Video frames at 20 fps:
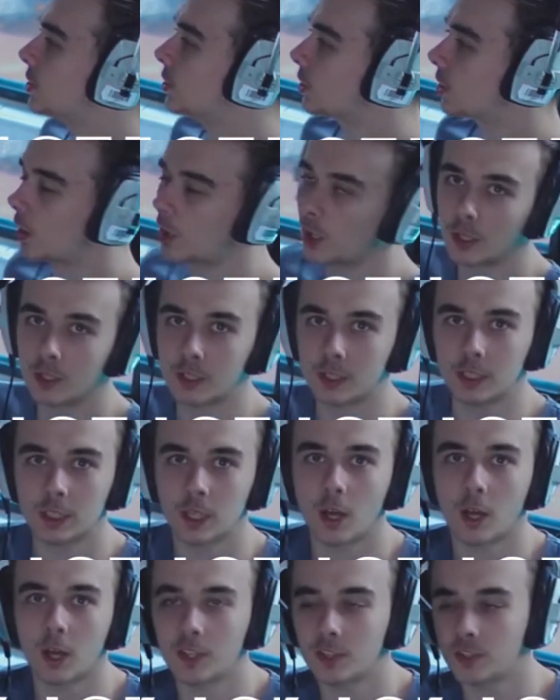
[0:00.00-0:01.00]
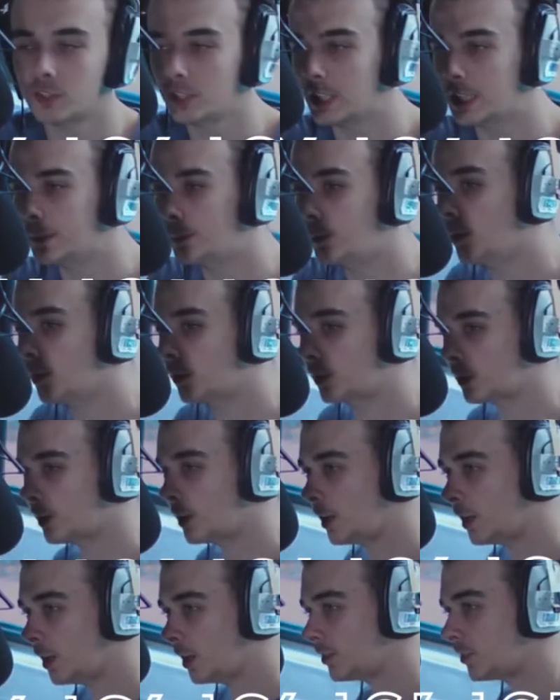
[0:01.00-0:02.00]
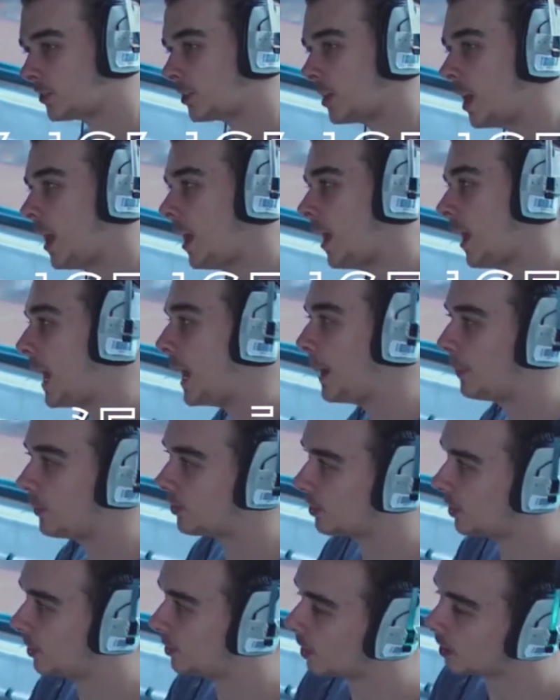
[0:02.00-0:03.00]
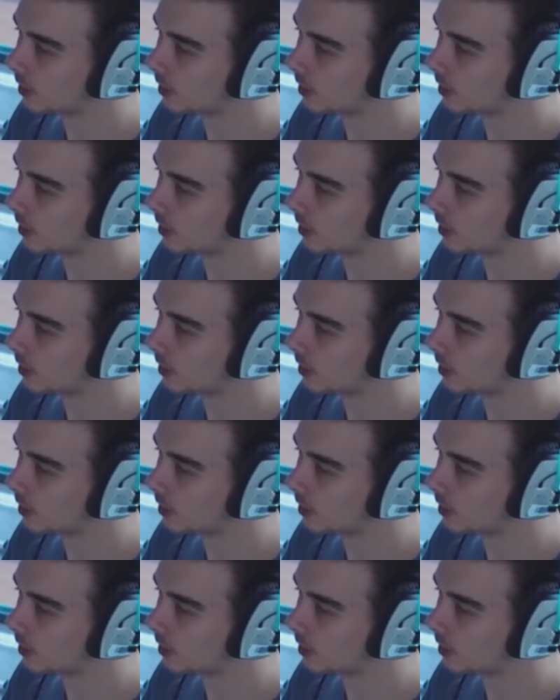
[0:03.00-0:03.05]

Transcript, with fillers: Sugar Honey Iced Tea podcast episode.